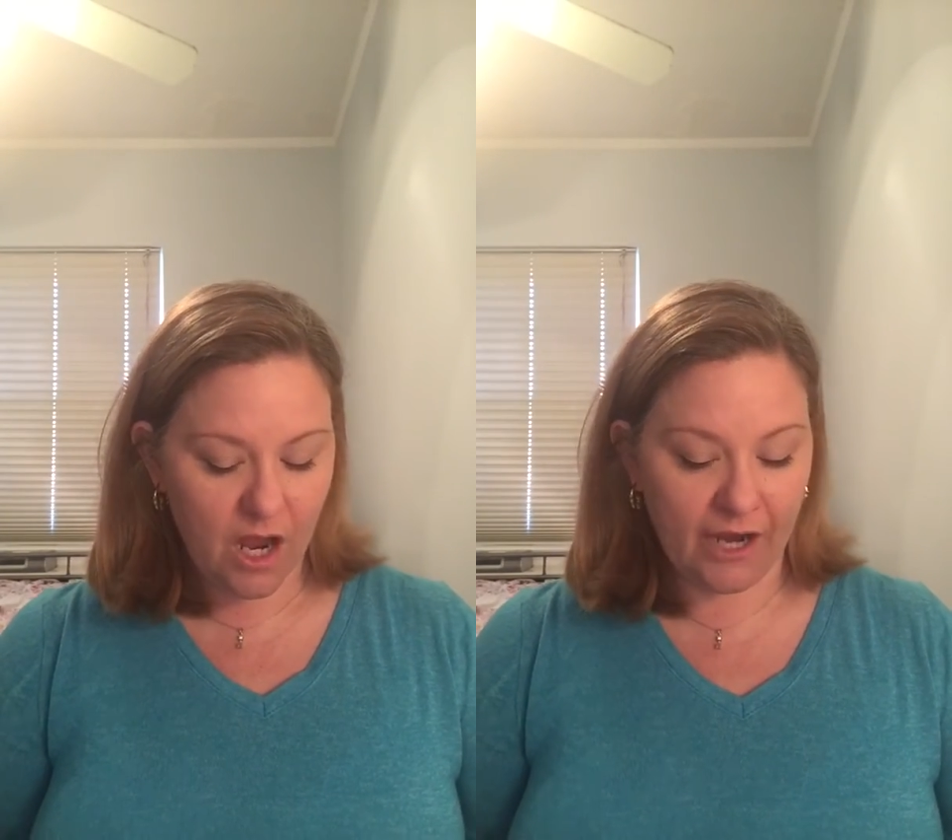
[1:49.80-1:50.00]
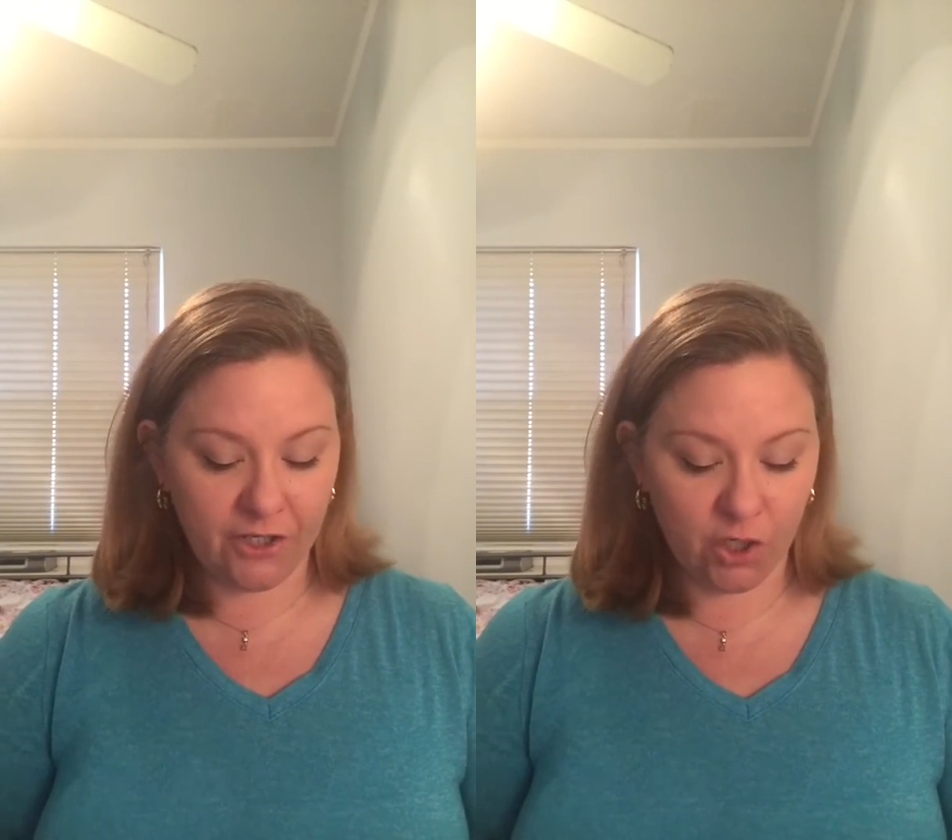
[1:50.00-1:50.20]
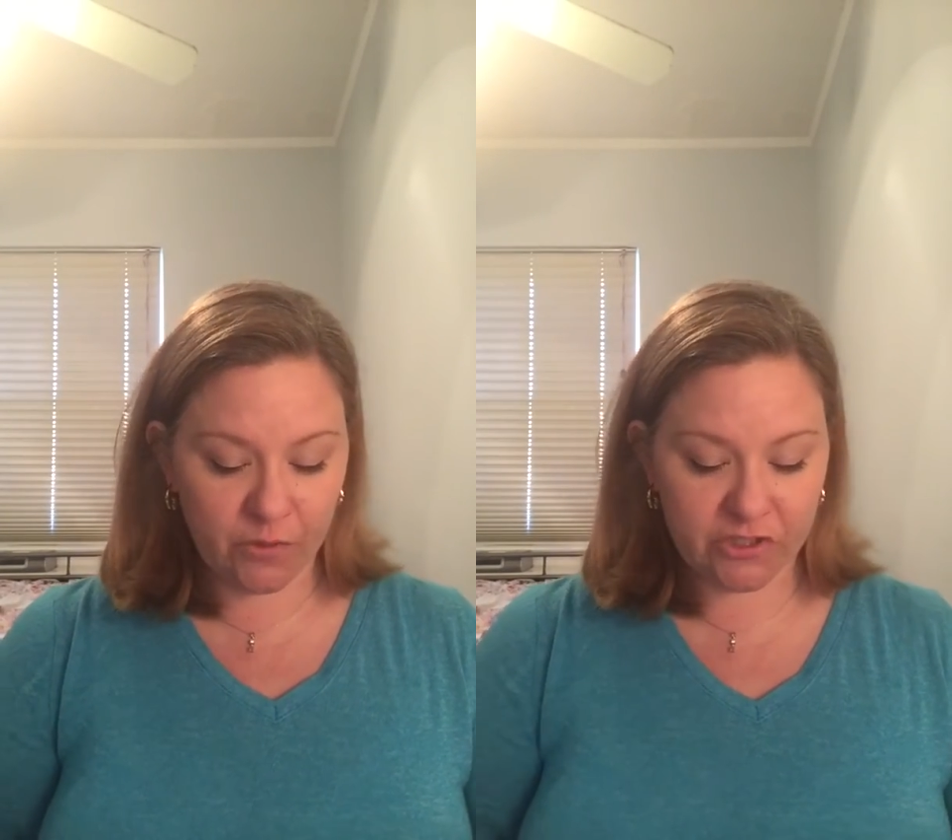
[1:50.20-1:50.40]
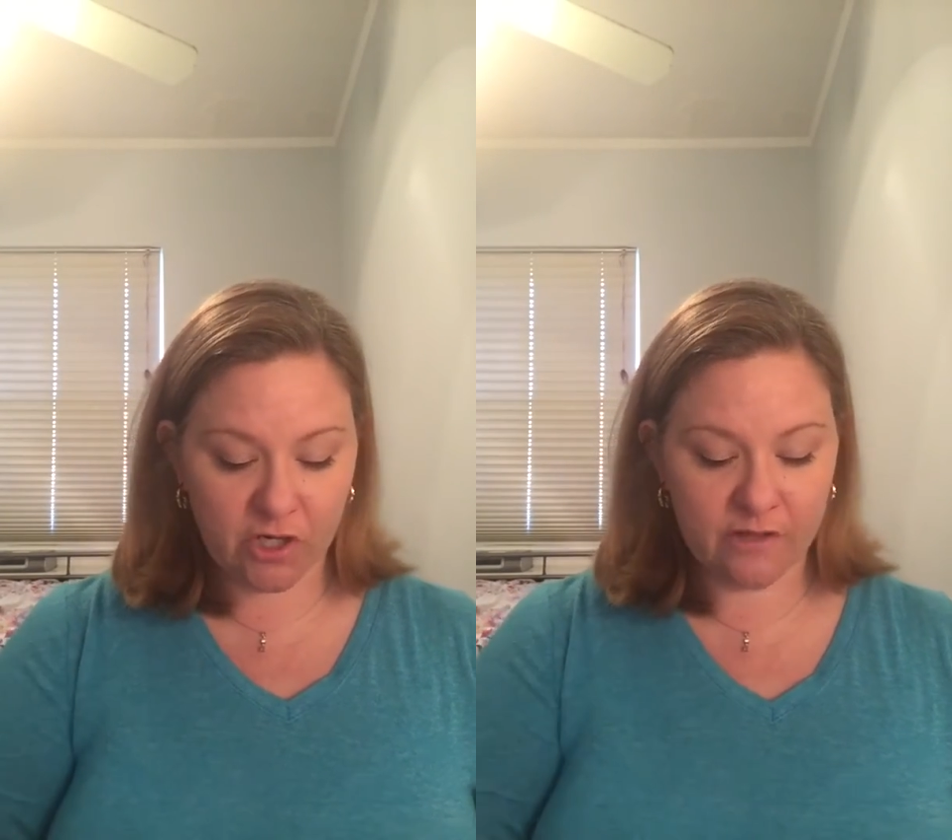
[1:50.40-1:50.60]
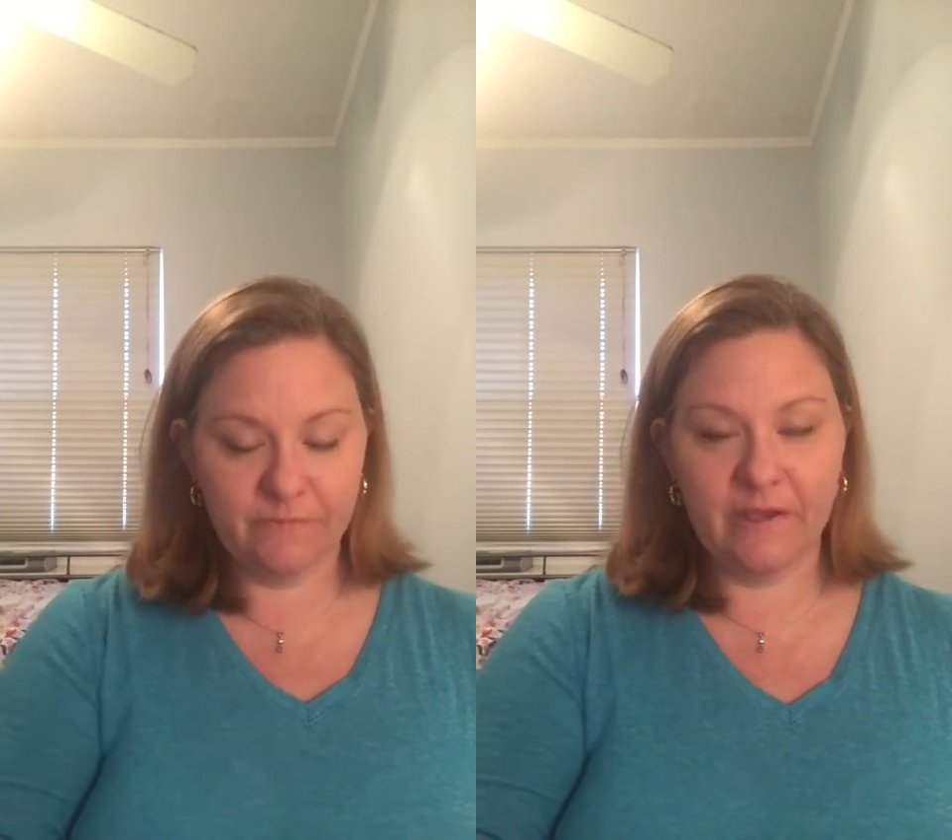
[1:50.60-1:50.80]
I know we
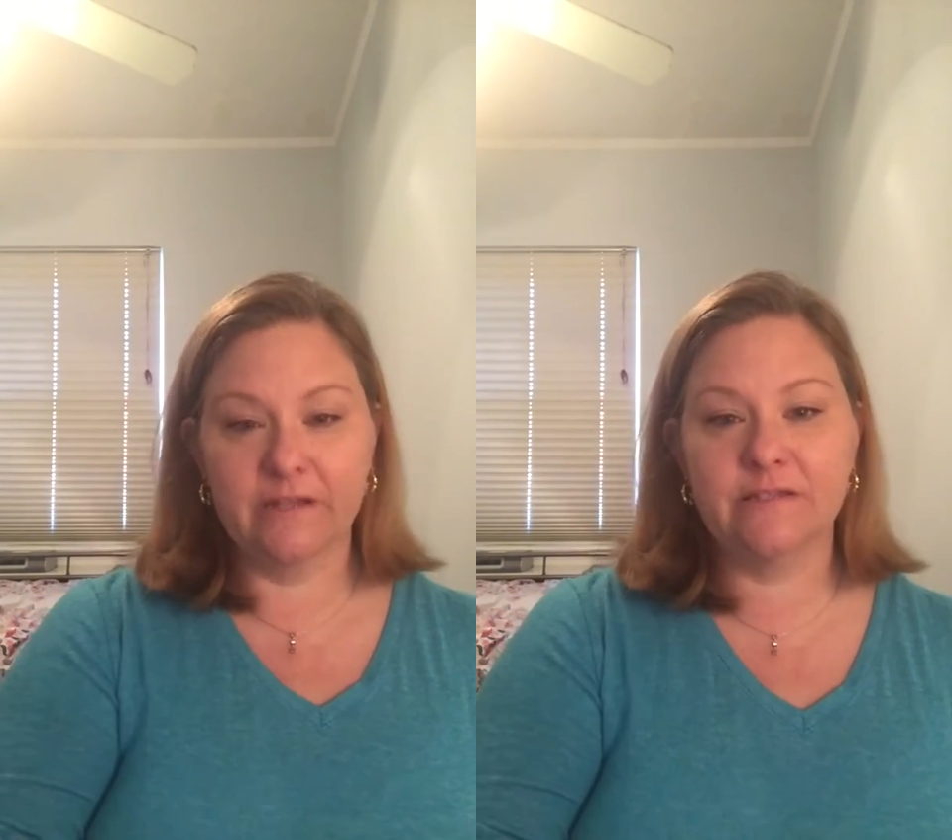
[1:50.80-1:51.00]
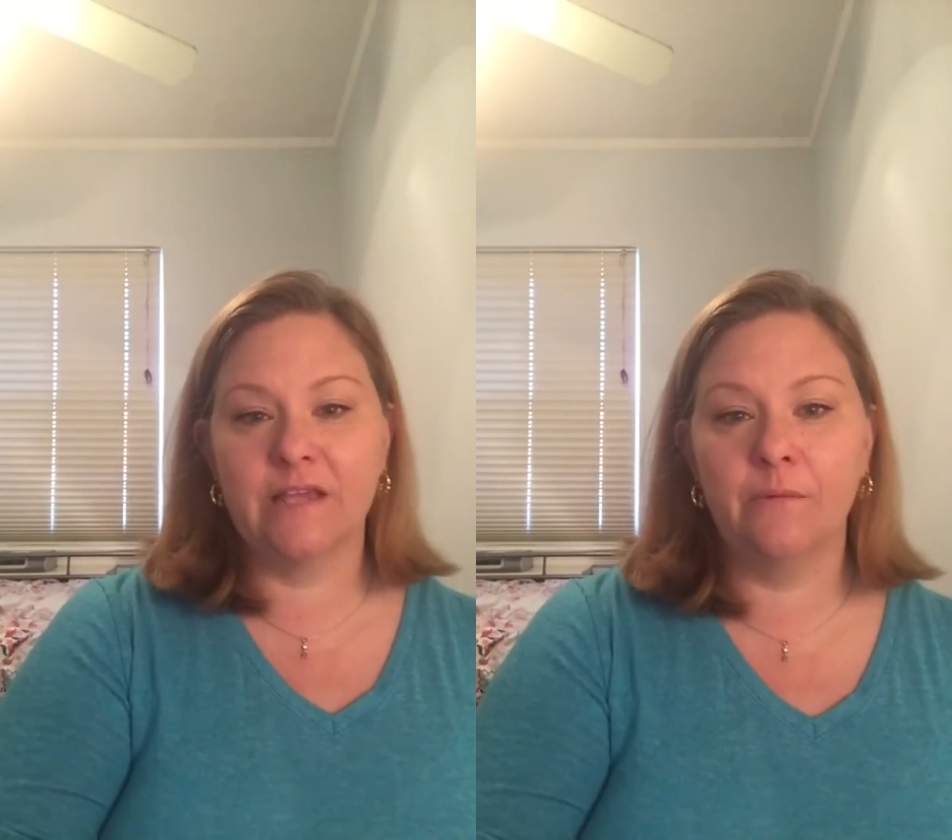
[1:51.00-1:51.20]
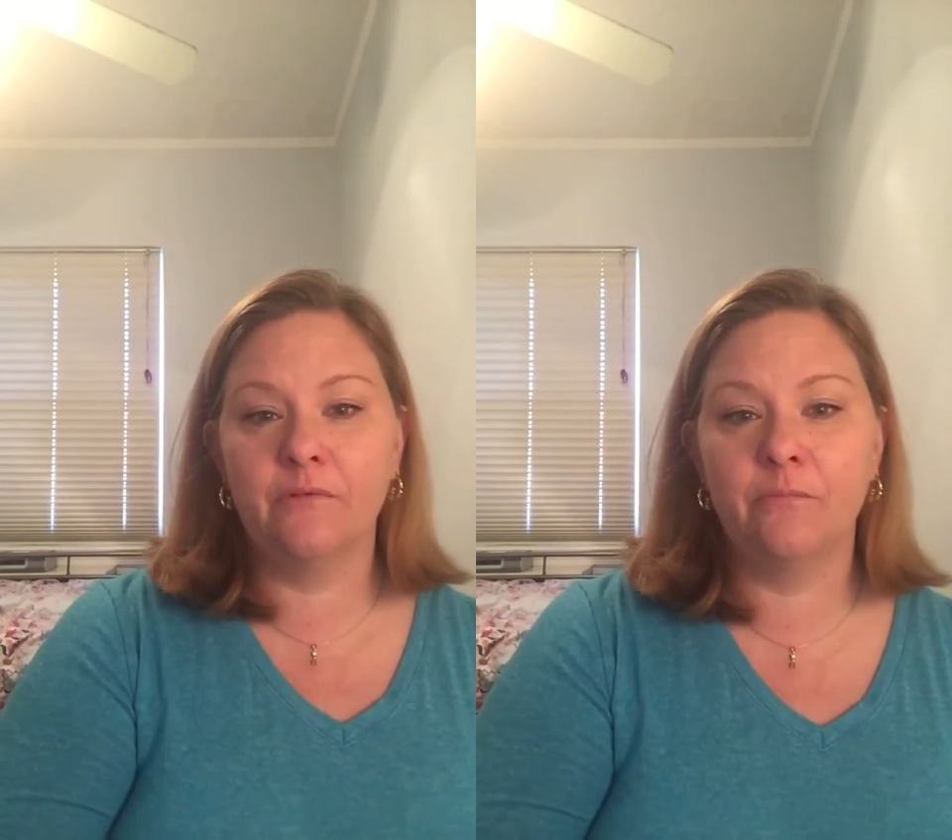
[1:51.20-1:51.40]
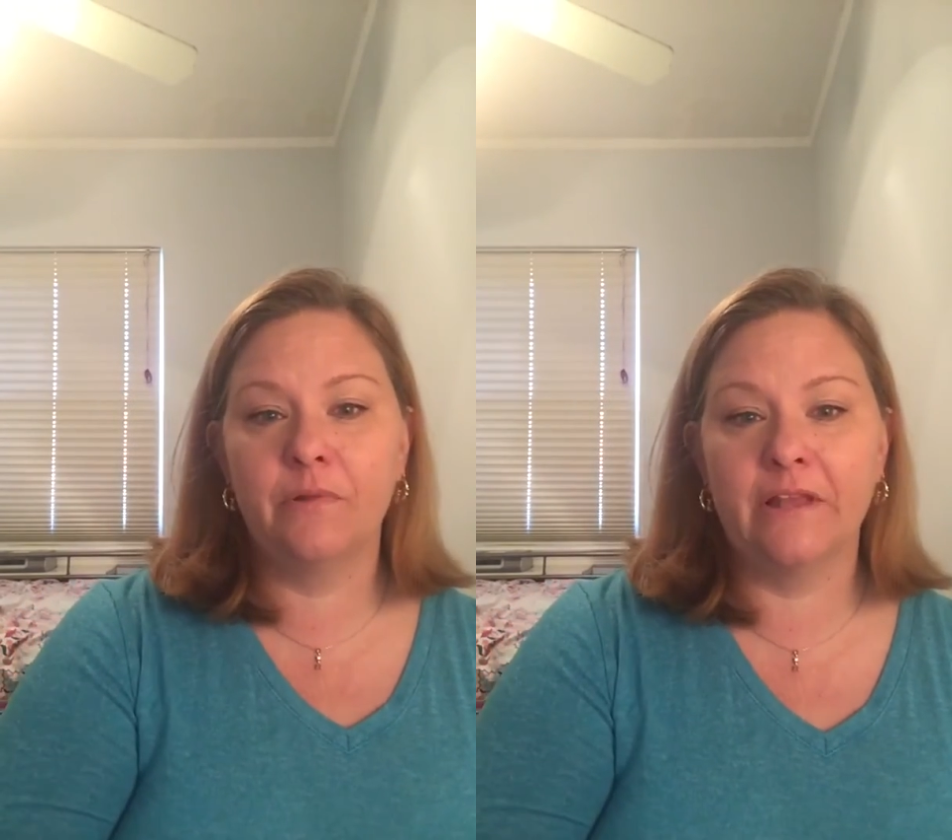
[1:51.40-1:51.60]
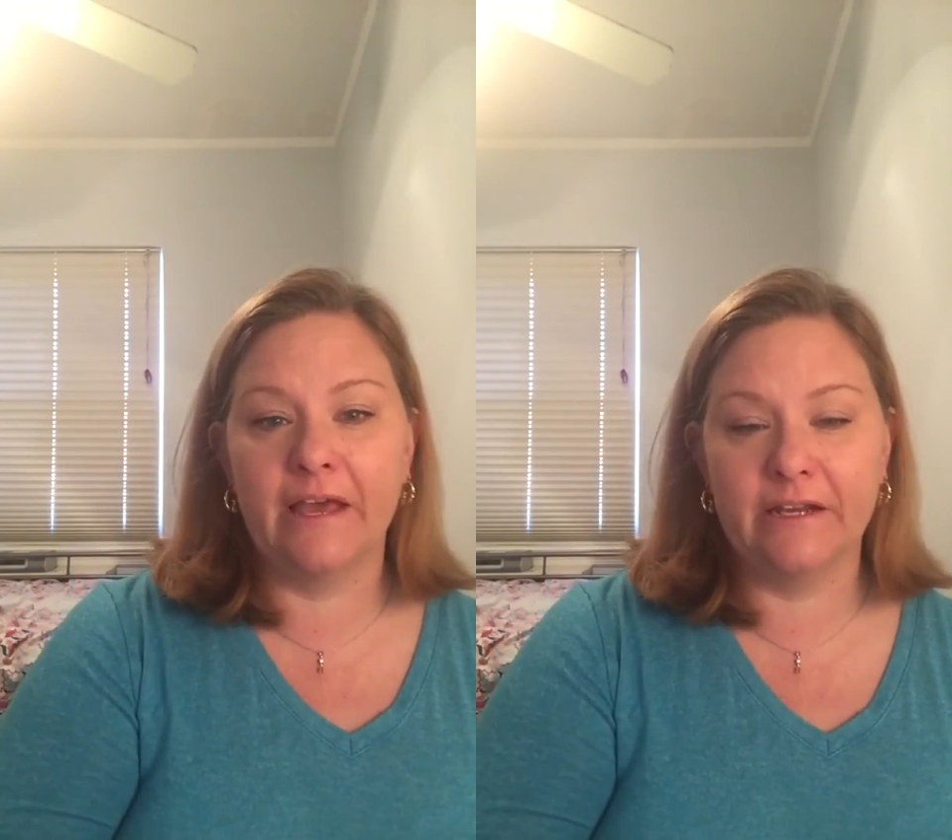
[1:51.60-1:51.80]
talked about some of the
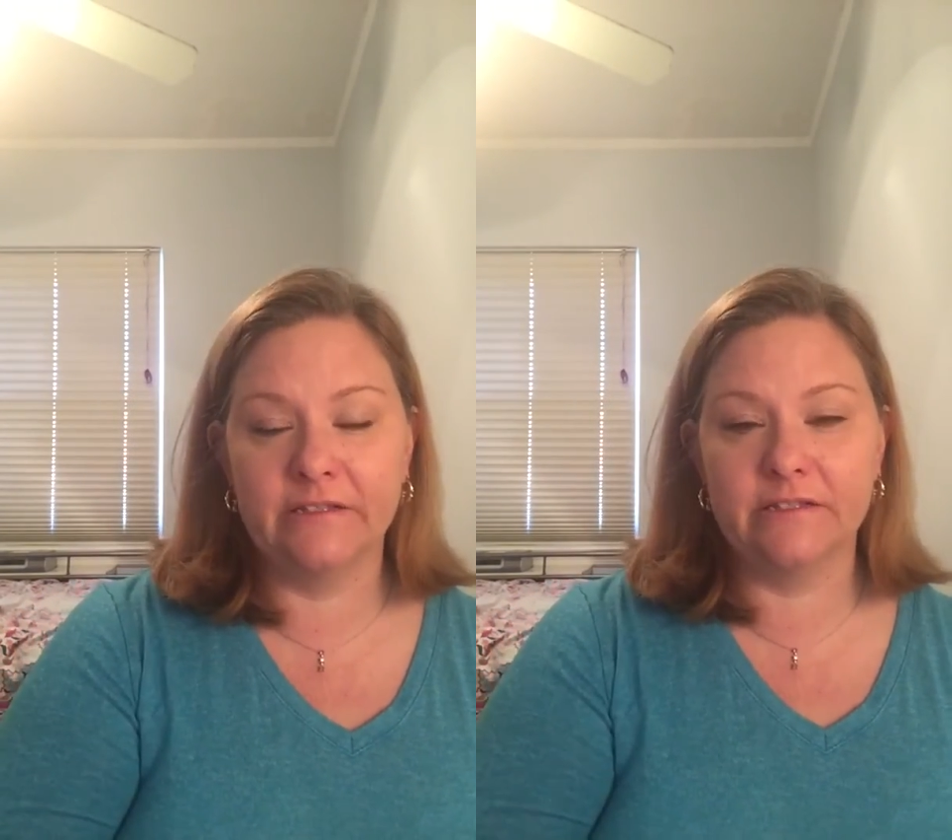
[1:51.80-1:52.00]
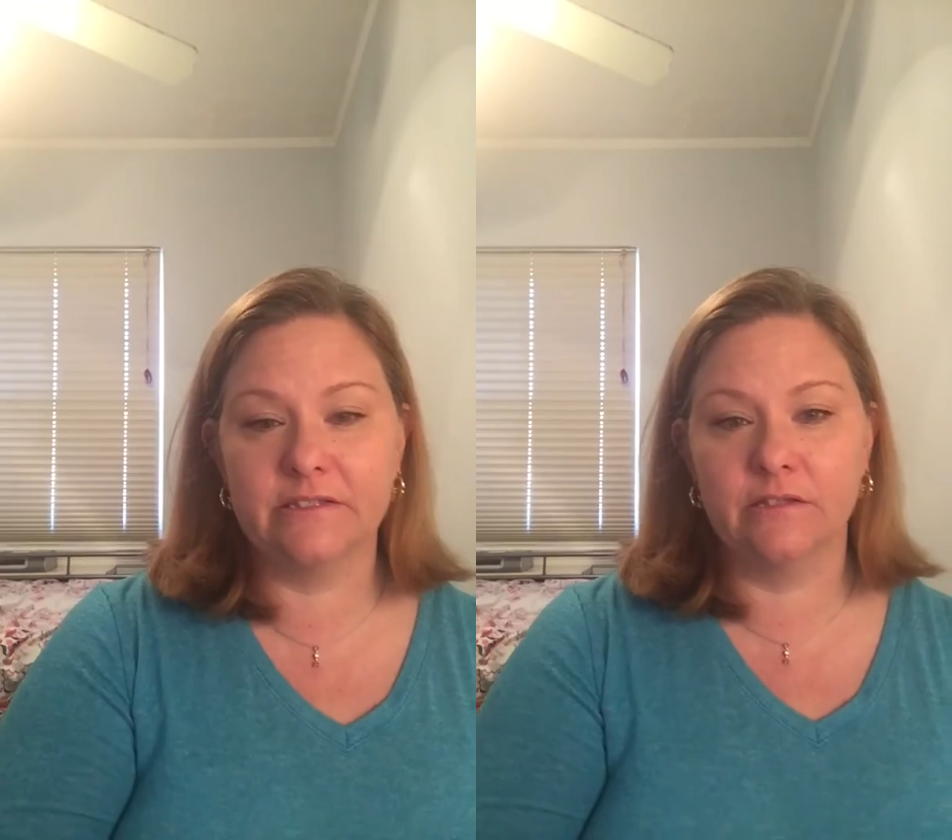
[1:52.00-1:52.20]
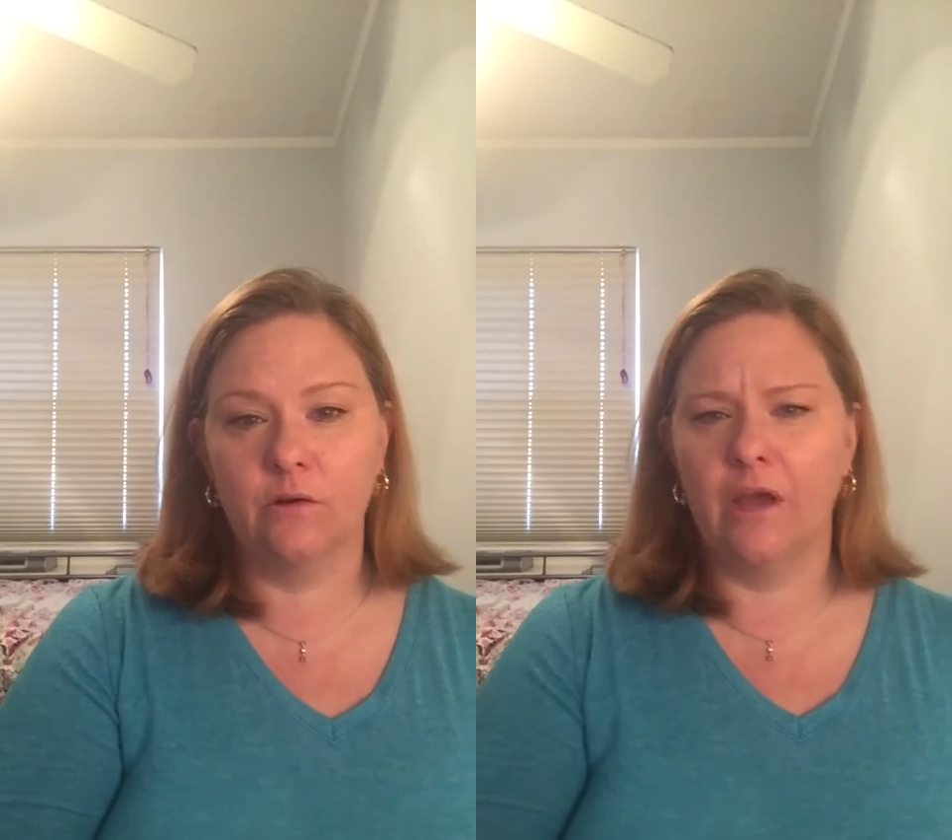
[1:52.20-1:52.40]
planets.